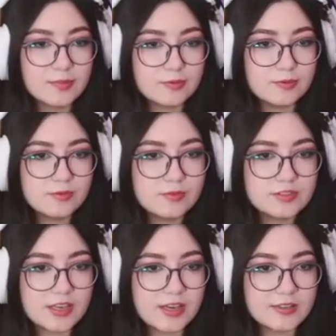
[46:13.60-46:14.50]
Pool
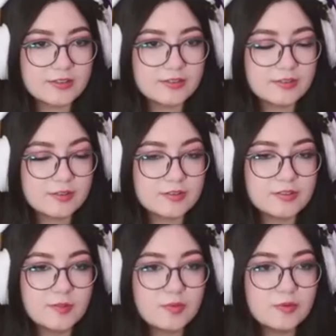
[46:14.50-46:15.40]
tile.
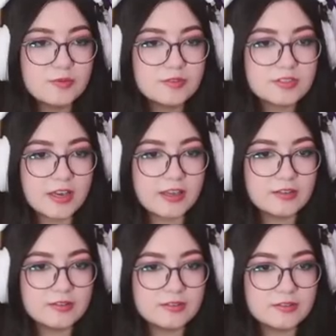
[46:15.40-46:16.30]
Pool
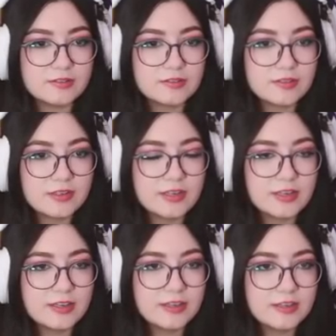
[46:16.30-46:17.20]
tile.
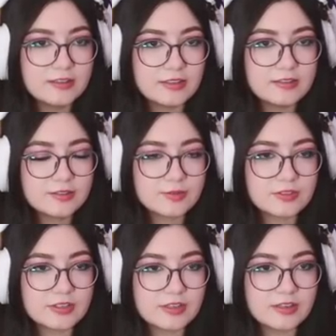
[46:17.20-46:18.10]
That looks
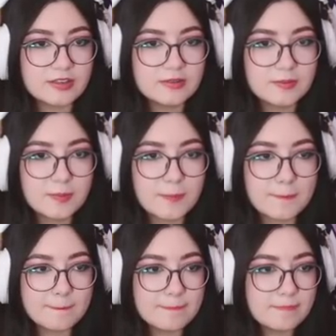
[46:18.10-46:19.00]
really good.
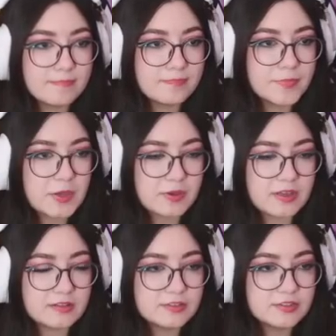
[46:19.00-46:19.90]

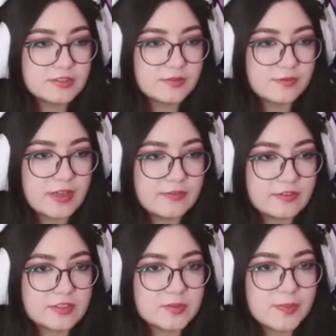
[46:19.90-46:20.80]
Okay, let's
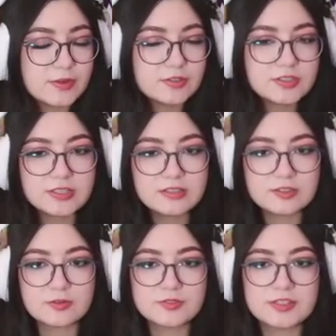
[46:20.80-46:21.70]
favorite this person.
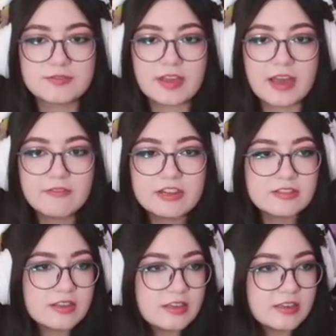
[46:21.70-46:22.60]
Let's go see if they have
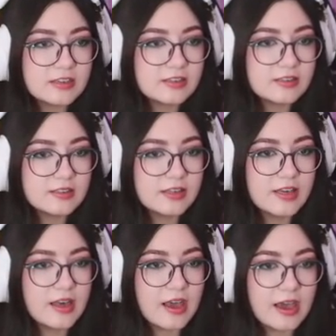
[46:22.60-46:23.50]
anything
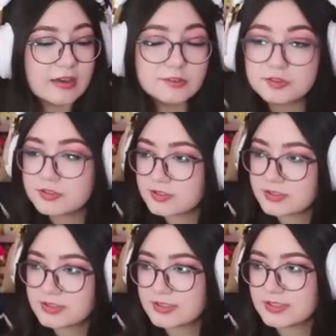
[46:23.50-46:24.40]
else.